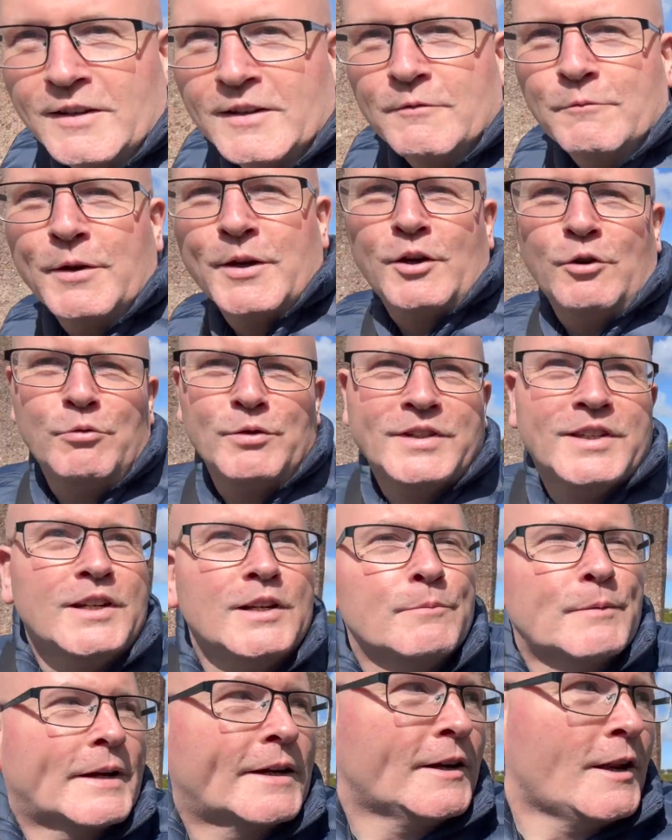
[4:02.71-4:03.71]
We always
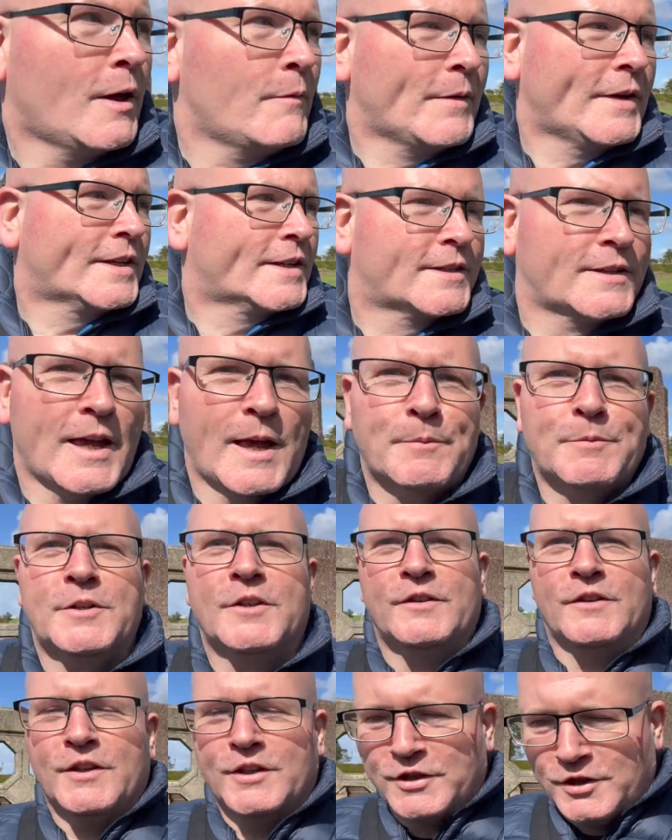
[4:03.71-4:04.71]
seem to be climbing steps
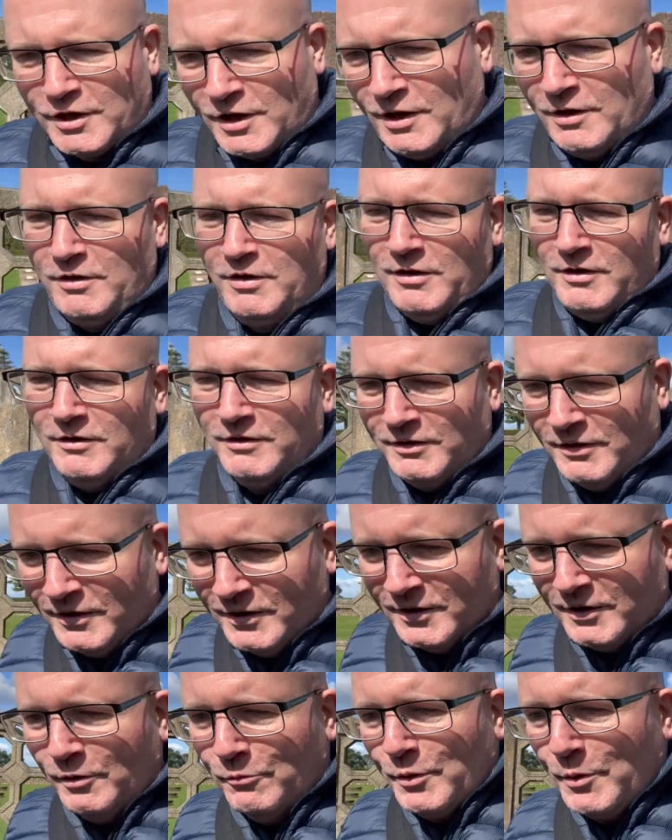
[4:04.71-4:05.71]
in this show,
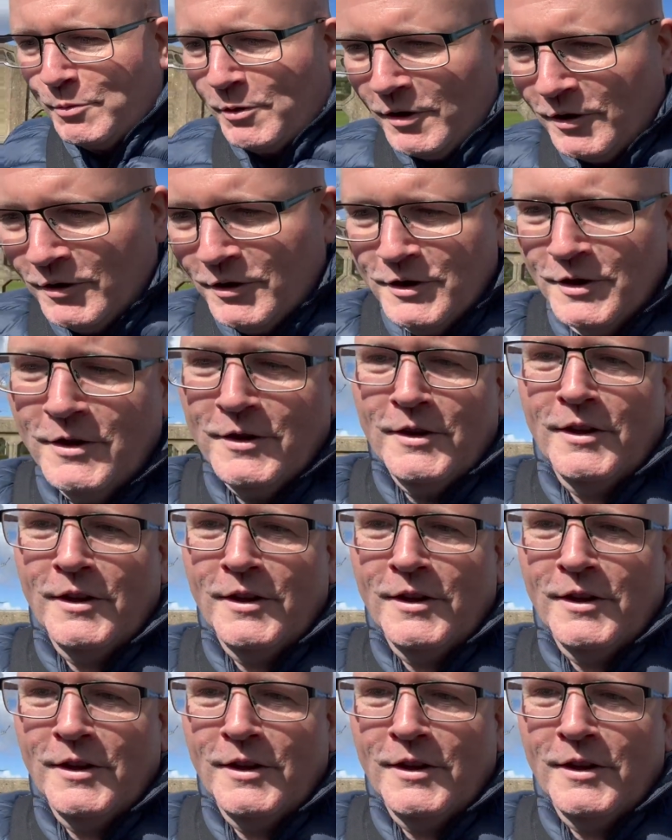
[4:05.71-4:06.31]
don't we, Paul?